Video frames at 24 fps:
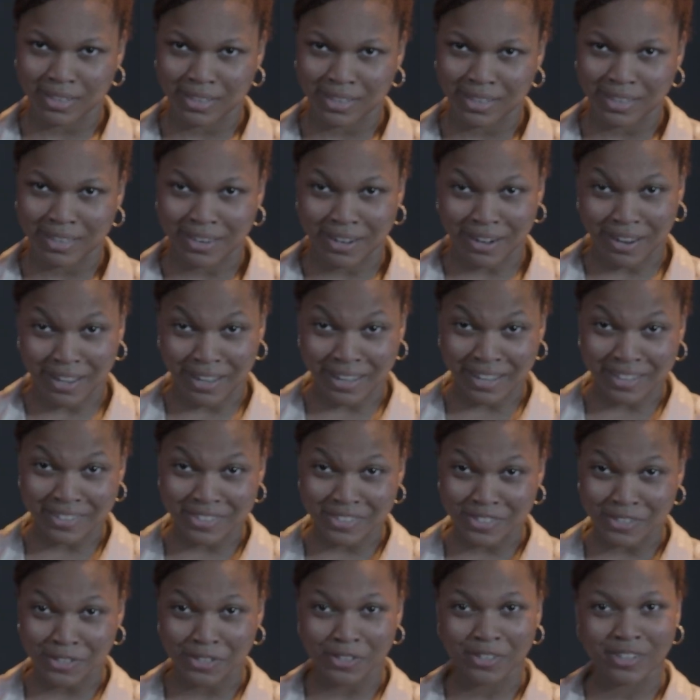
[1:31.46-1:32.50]
And I
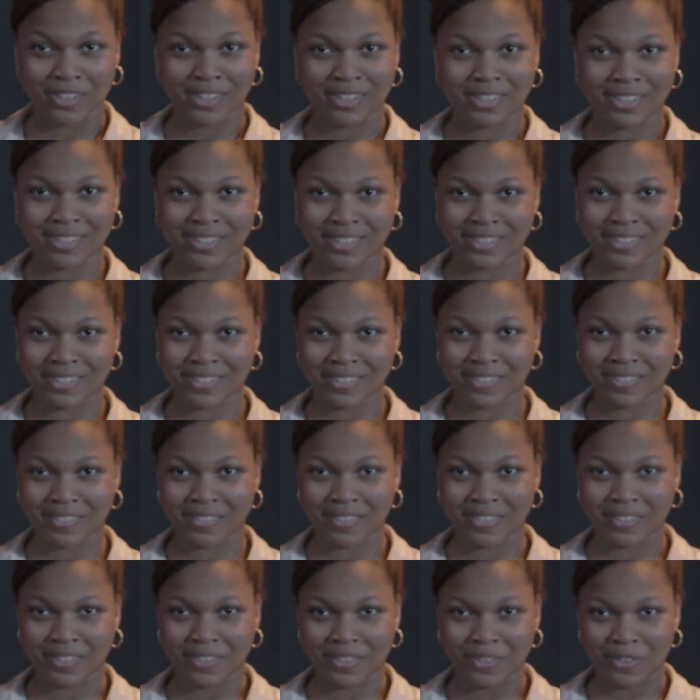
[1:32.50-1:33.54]
answered,
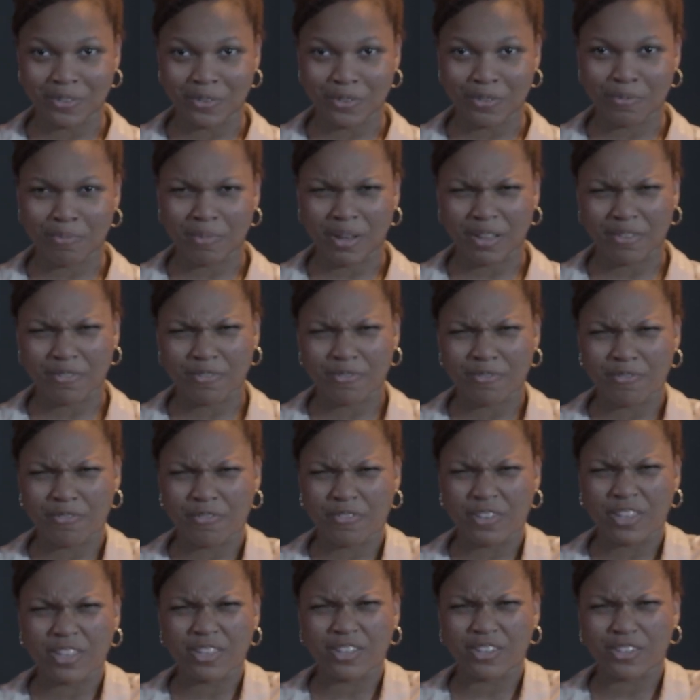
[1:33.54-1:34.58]
My
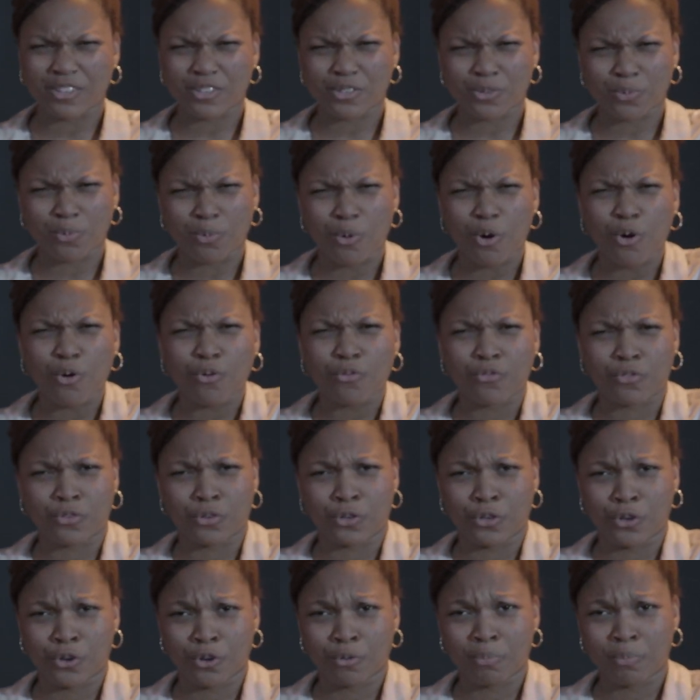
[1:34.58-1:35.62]
fingers wove through
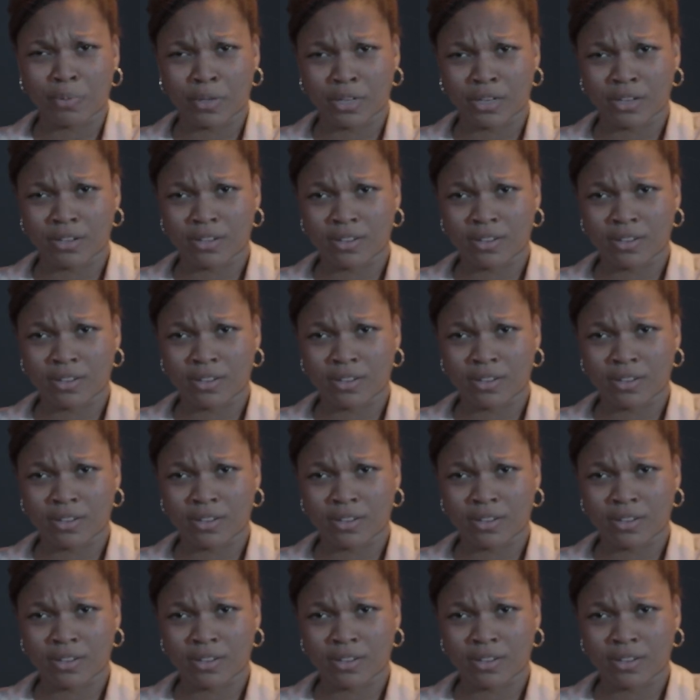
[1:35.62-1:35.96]
your beard.